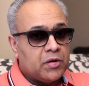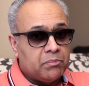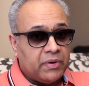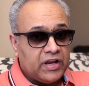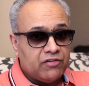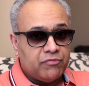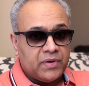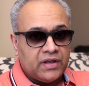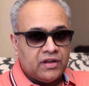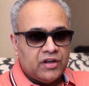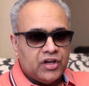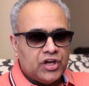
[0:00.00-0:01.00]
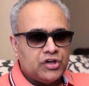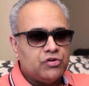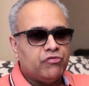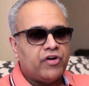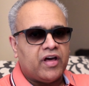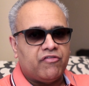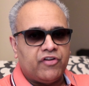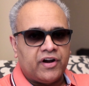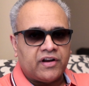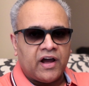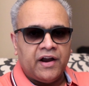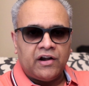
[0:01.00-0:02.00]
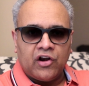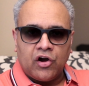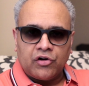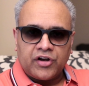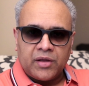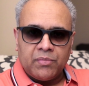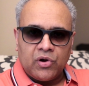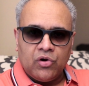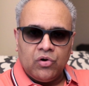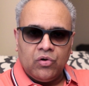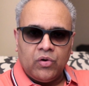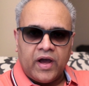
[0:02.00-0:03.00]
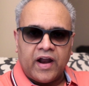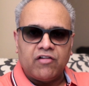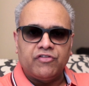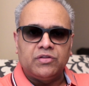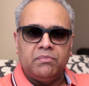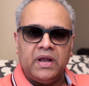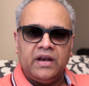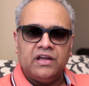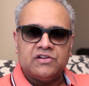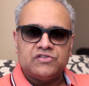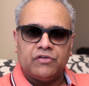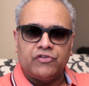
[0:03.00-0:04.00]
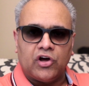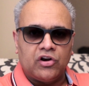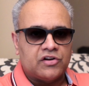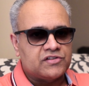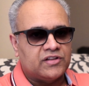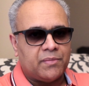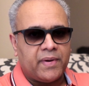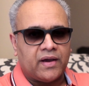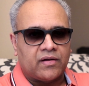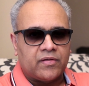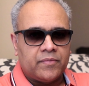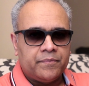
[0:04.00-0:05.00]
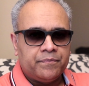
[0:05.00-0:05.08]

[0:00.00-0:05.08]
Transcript: believe me, you would have retired long time ago and with millions of dollars in the bank.